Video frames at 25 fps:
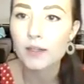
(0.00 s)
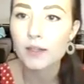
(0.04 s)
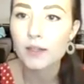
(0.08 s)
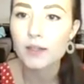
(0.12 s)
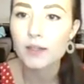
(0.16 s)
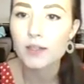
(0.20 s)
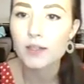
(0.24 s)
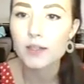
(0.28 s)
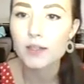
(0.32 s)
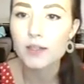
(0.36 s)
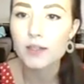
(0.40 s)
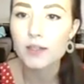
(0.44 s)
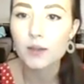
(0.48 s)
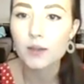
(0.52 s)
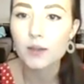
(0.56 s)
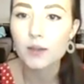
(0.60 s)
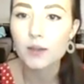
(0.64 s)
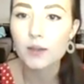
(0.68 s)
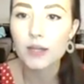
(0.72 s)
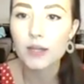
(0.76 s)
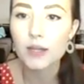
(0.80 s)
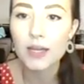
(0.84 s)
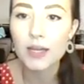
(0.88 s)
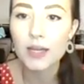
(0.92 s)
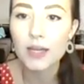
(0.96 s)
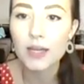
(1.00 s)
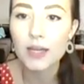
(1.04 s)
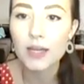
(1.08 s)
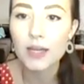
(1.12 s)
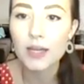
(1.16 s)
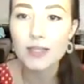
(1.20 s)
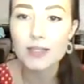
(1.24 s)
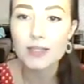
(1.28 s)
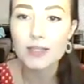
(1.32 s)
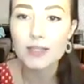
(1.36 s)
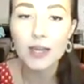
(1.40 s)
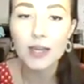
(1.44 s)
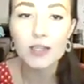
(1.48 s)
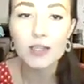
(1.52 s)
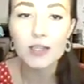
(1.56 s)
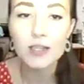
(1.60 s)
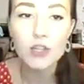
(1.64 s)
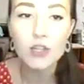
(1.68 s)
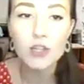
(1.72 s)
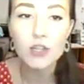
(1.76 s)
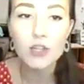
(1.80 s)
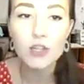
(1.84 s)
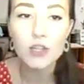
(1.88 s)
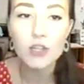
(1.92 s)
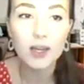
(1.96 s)
So the last stage is
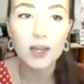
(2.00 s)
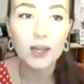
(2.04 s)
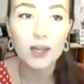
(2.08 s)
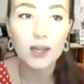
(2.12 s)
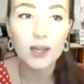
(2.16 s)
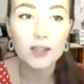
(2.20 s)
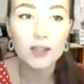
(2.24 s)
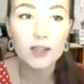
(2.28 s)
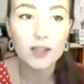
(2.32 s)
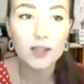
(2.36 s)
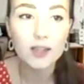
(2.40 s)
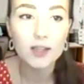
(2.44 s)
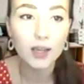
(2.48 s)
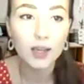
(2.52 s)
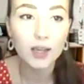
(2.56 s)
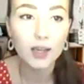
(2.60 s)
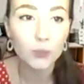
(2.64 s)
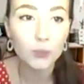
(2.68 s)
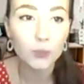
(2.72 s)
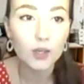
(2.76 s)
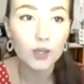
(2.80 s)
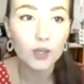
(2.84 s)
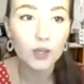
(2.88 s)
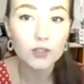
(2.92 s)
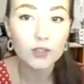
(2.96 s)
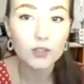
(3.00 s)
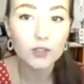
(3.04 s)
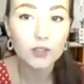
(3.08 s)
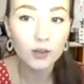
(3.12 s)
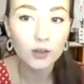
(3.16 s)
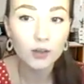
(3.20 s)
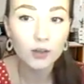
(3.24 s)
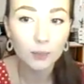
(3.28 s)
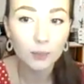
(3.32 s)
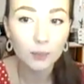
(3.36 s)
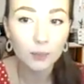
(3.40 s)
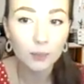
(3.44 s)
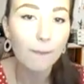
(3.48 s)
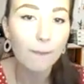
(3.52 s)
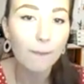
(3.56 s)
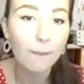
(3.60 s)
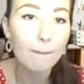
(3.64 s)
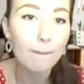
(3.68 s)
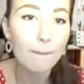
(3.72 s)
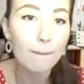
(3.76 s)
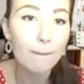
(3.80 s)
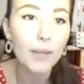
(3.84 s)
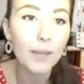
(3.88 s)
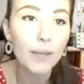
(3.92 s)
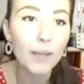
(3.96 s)
getting the work done
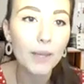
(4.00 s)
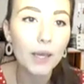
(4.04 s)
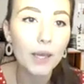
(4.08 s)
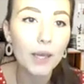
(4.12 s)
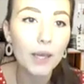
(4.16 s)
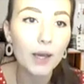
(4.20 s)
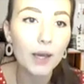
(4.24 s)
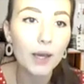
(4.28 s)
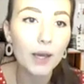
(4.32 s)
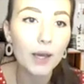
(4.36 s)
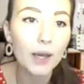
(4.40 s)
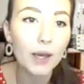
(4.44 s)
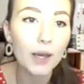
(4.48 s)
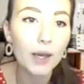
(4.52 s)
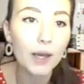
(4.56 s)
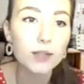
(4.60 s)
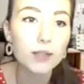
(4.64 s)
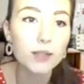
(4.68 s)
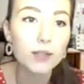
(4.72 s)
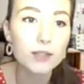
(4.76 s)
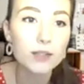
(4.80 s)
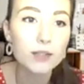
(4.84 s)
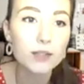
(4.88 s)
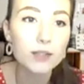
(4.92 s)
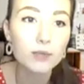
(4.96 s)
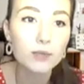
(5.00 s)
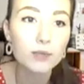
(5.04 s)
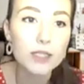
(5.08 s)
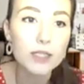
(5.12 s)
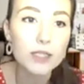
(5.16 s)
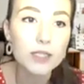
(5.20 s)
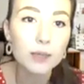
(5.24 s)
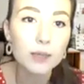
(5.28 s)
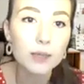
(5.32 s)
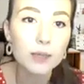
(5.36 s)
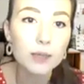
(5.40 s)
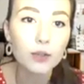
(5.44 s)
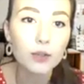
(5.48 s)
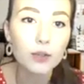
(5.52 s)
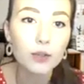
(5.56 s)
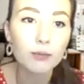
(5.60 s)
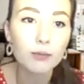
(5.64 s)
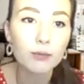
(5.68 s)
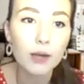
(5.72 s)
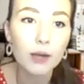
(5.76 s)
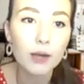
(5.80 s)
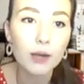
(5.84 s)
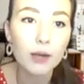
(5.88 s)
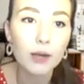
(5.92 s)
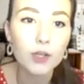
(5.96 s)
and redeeming your
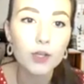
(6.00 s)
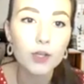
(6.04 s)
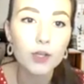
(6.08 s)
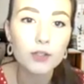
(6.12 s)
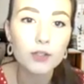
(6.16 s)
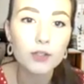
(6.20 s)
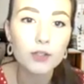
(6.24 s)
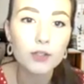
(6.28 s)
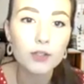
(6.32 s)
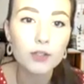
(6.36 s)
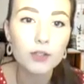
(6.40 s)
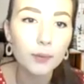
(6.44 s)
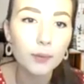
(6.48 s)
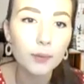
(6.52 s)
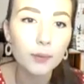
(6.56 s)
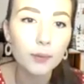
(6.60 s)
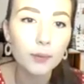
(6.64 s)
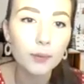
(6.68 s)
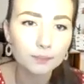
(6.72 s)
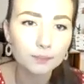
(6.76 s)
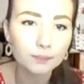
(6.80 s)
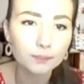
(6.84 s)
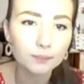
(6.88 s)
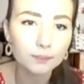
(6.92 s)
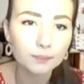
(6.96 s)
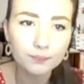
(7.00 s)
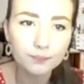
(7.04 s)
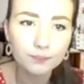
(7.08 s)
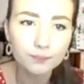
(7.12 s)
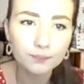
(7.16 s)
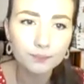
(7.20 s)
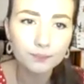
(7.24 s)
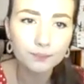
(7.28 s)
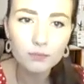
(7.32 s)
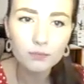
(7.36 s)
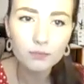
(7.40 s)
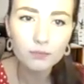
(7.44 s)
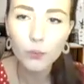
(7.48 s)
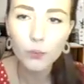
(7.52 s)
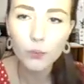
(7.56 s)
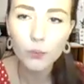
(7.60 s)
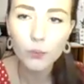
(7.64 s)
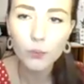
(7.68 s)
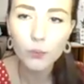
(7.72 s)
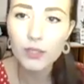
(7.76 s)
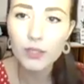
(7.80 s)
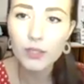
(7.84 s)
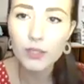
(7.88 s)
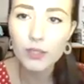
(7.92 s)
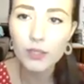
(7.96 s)
vouchers. So when you
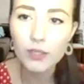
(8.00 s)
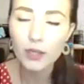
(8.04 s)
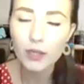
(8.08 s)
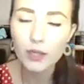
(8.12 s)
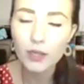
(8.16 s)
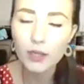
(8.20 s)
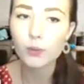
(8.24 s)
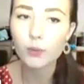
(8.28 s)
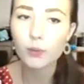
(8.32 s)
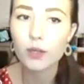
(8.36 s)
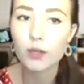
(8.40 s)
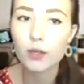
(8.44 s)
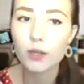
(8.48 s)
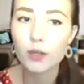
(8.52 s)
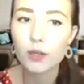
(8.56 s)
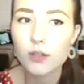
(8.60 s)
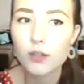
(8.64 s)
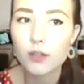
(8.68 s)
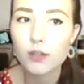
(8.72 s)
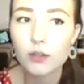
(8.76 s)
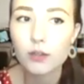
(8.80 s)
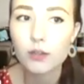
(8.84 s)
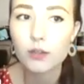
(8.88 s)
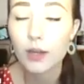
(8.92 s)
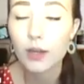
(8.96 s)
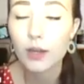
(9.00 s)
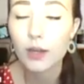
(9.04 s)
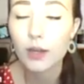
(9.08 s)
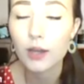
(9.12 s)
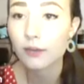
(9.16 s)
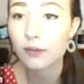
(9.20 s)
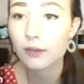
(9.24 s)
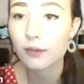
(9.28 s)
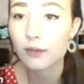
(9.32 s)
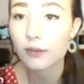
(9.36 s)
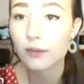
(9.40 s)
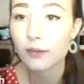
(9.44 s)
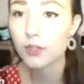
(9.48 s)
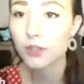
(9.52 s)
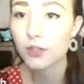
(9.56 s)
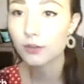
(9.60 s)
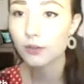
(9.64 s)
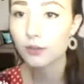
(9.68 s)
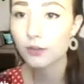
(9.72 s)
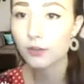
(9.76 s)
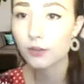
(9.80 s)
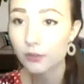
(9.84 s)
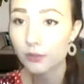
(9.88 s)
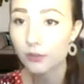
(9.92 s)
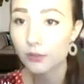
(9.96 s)
get your works done after your
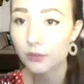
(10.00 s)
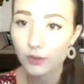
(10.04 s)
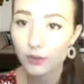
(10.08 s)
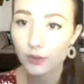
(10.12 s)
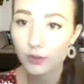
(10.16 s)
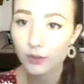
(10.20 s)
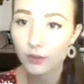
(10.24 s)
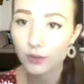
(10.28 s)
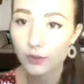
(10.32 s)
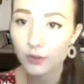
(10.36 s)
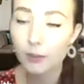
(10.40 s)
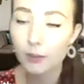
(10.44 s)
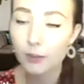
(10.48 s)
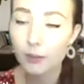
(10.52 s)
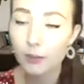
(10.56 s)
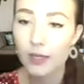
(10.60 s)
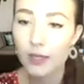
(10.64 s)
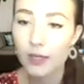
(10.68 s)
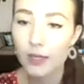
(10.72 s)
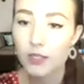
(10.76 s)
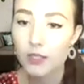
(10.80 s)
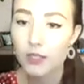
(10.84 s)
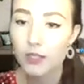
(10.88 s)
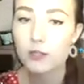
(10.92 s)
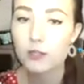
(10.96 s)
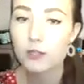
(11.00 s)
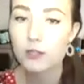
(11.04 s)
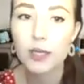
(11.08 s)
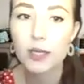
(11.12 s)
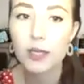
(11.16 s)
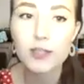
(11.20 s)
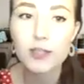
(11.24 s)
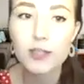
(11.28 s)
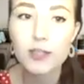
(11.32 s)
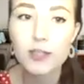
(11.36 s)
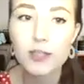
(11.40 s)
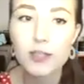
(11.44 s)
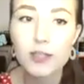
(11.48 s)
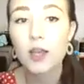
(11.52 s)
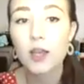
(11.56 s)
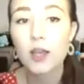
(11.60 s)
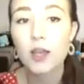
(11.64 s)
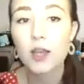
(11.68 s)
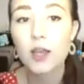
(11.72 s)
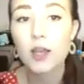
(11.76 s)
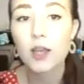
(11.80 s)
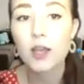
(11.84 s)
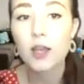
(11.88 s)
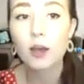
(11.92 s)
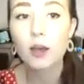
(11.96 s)
application's been accepted,
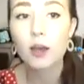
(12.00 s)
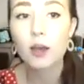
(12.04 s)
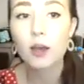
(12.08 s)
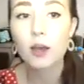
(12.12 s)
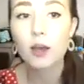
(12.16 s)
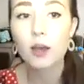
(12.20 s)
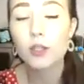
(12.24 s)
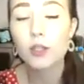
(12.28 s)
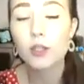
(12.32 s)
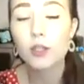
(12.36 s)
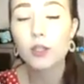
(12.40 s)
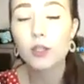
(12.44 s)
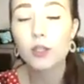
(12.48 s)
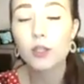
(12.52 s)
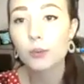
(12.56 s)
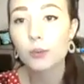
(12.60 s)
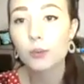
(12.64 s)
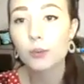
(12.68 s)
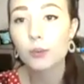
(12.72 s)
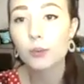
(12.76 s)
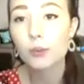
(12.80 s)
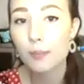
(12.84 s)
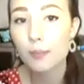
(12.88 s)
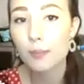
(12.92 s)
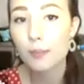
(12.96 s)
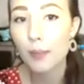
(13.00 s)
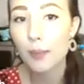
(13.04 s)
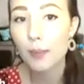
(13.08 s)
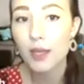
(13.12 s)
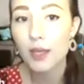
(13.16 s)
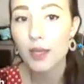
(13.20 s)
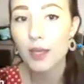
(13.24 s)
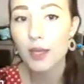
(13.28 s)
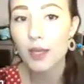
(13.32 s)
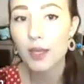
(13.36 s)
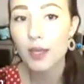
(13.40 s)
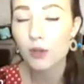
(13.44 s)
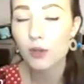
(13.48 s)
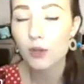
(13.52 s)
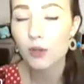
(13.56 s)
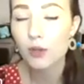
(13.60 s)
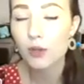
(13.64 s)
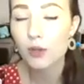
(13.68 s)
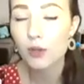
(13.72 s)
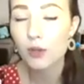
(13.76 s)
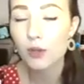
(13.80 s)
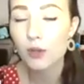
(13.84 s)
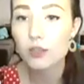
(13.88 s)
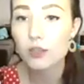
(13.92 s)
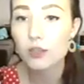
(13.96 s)
you will need to pay a deposit to
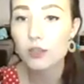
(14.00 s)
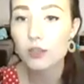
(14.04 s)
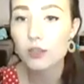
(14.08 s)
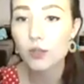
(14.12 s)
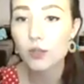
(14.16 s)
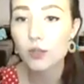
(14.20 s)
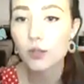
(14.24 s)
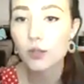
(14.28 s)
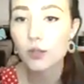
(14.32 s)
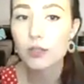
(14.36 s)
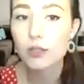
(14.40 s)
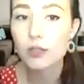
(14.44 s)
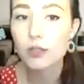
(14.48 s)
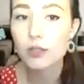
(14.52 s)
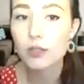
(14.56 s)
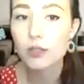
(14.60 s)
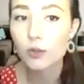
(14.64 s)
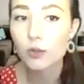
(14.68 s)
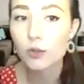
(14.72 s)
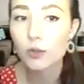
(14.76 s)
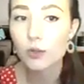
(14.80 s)
your installer.